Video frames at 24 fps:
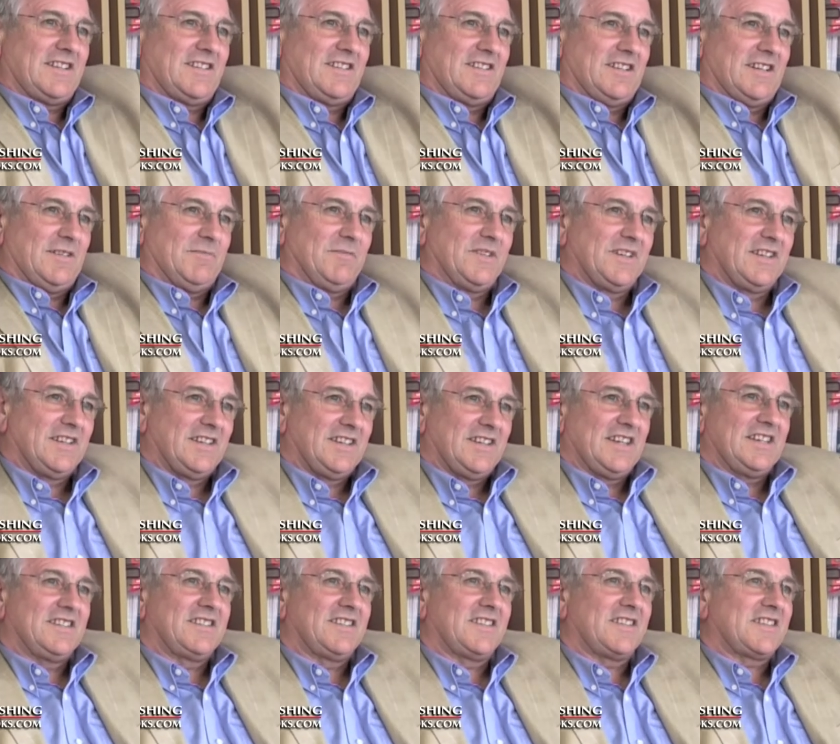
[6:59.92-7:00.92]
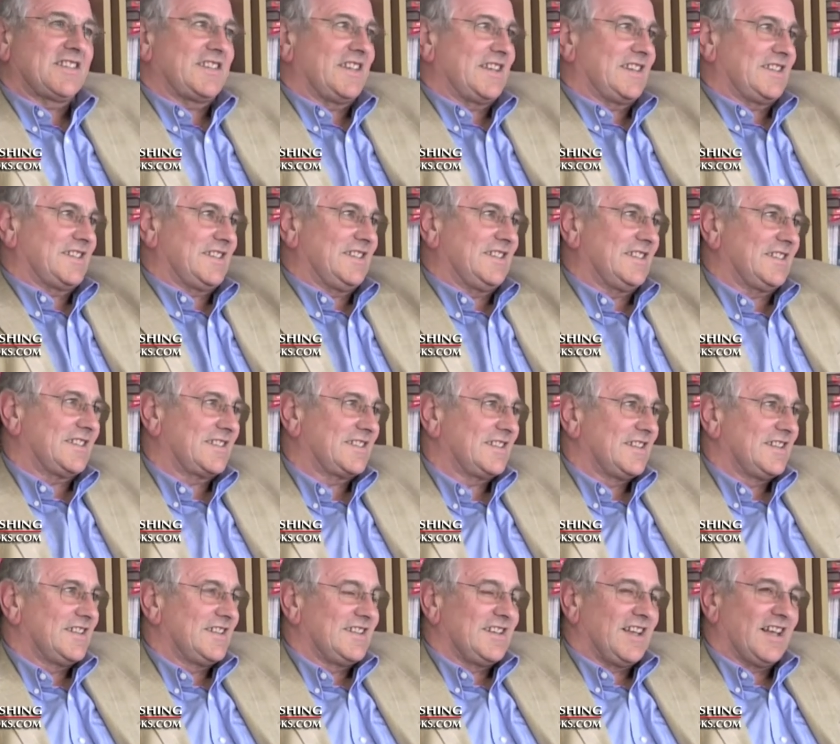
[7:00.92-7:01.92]
time into the 60s
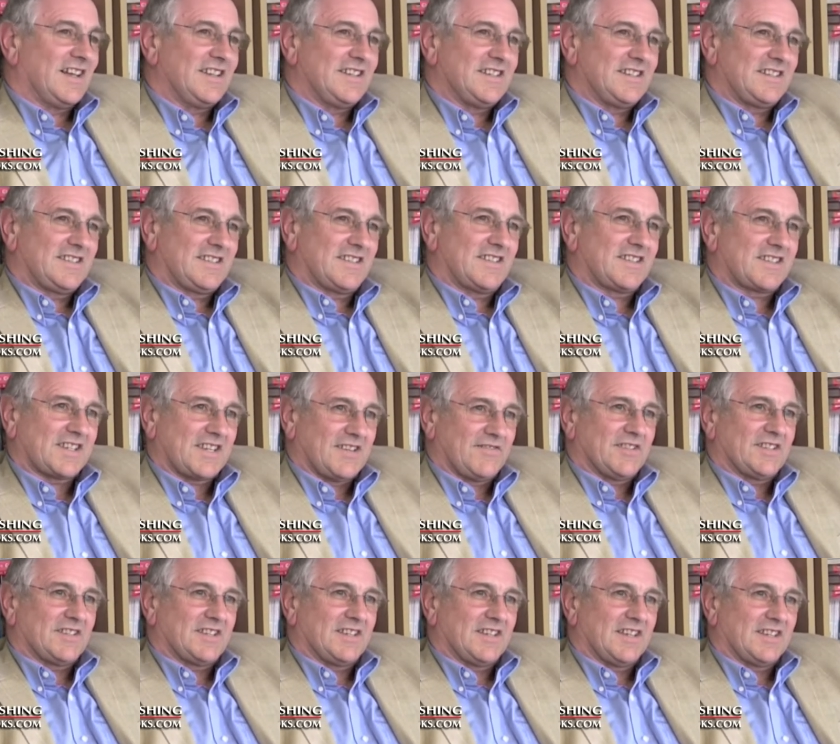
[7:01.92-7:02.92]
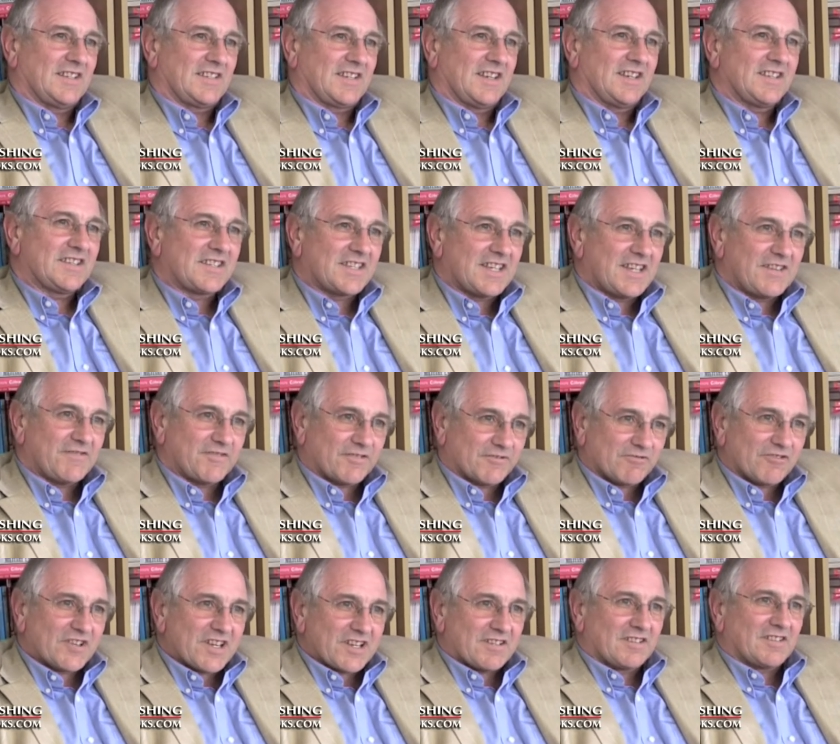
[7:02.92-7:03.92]
and into the 70s and see for
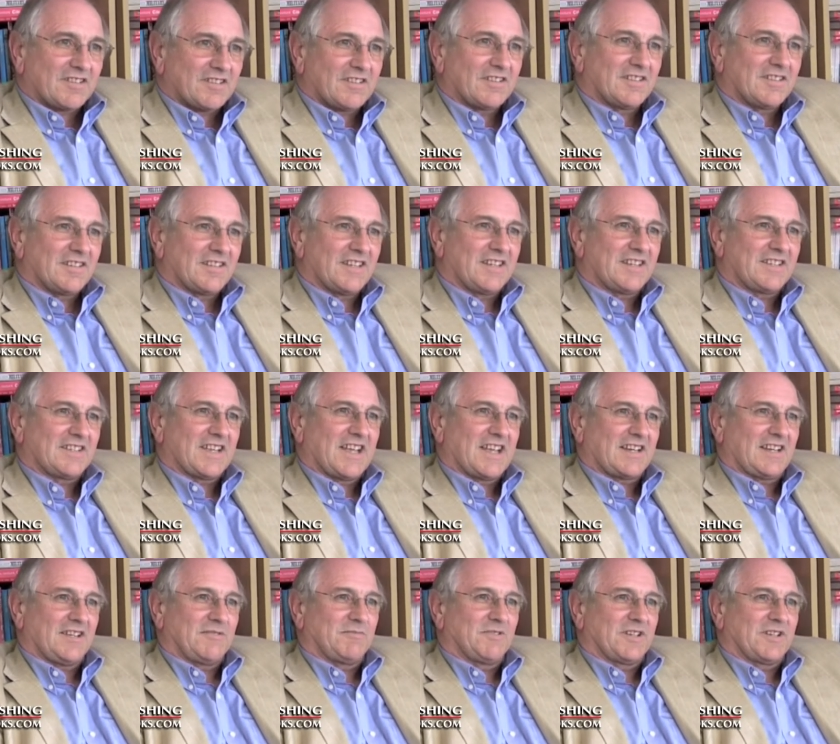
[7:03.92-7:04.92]
real exactly